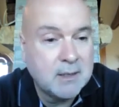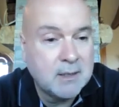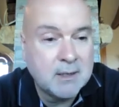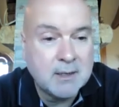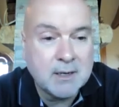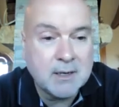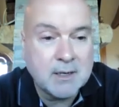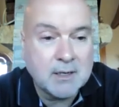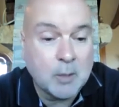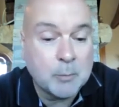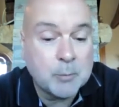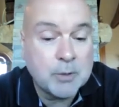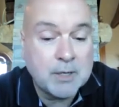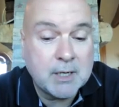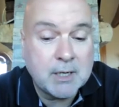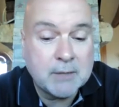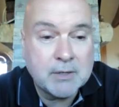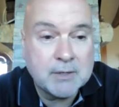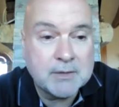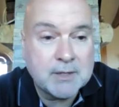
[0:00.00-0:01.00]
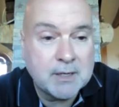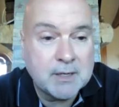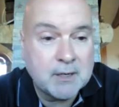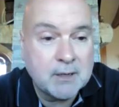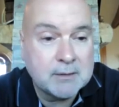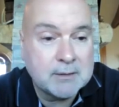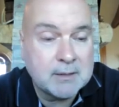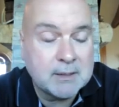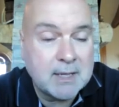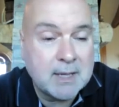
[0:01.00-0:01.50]
put everything
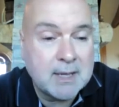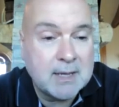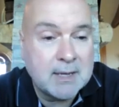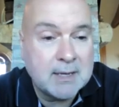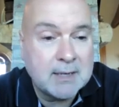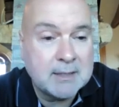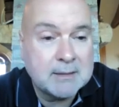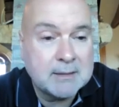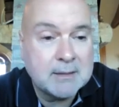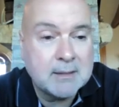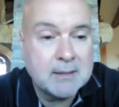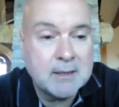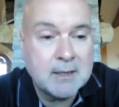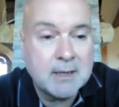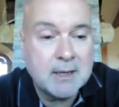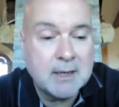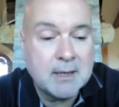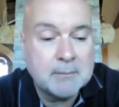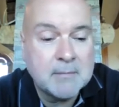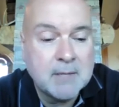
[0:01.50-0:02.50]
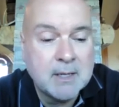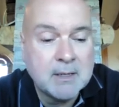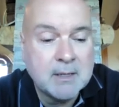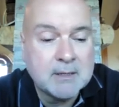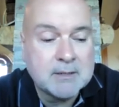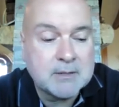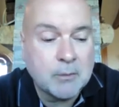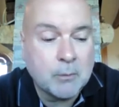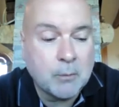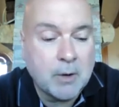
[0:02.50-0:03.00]
on the line.
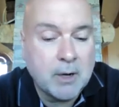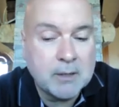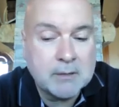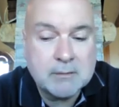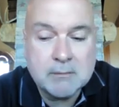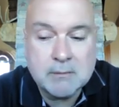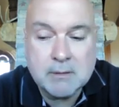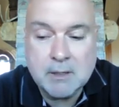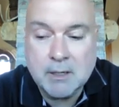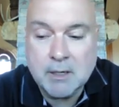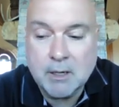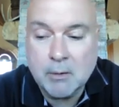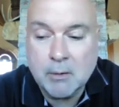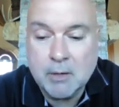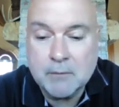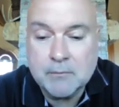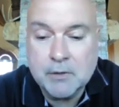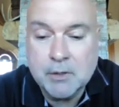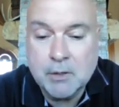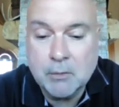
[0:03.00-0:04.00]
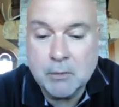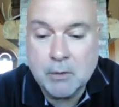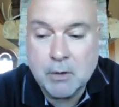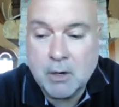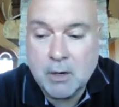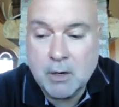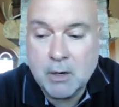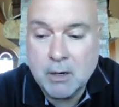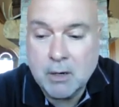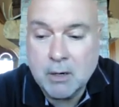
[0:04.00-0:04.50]
So what, if you
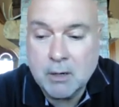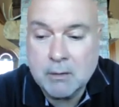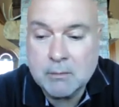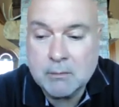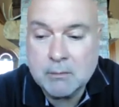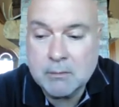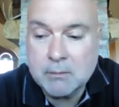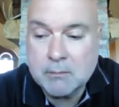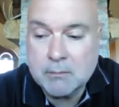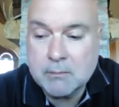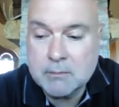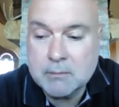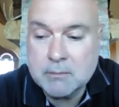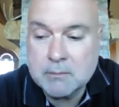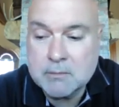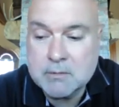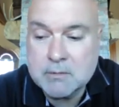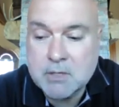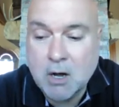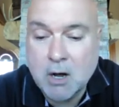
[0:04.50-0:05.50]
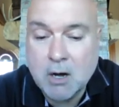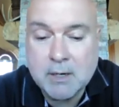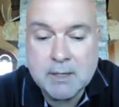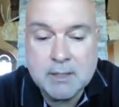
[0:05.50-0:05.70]
are talking